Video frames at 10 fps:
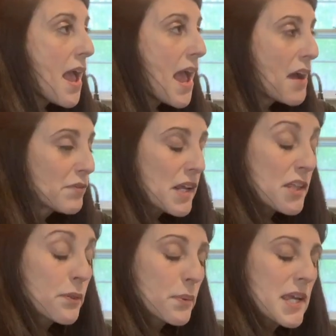Every
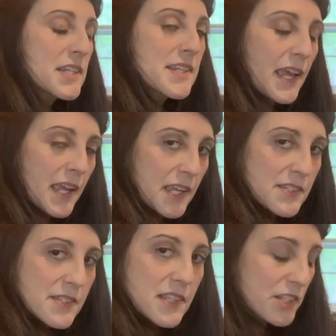three
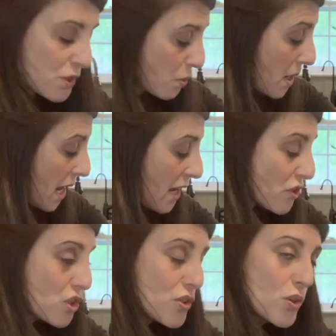days, this
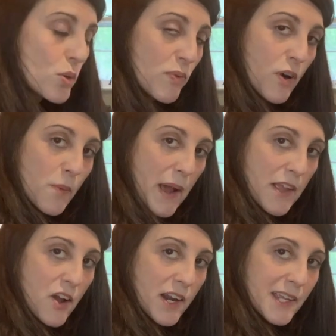creates new
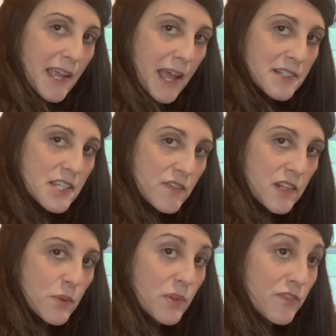probiotic
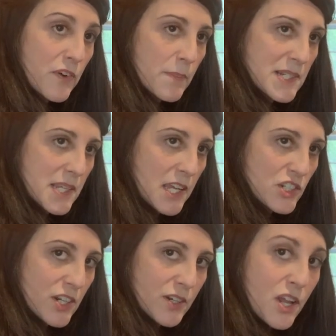activity with
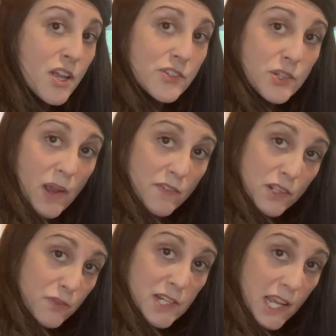fermentation. So
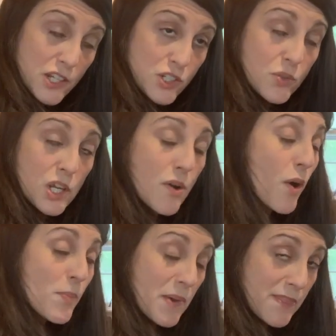every three days you can
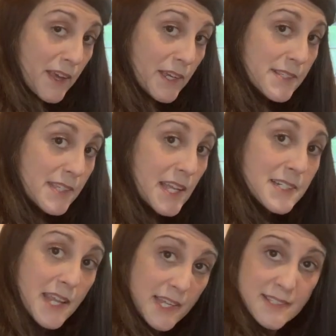open this
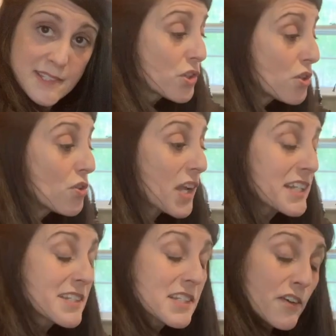and taste it. So you'll
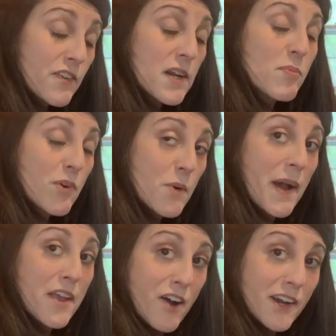get different
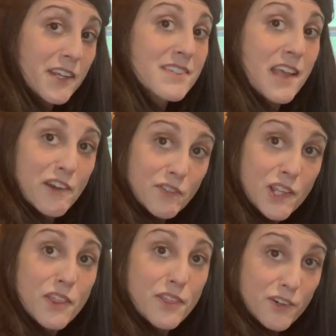probiotics
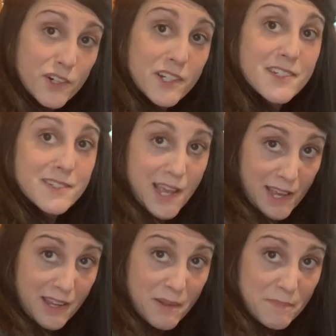every third
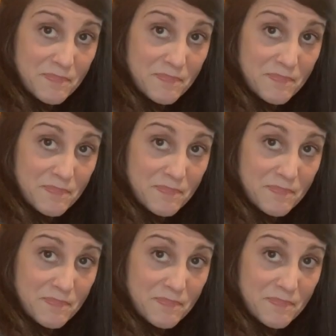day.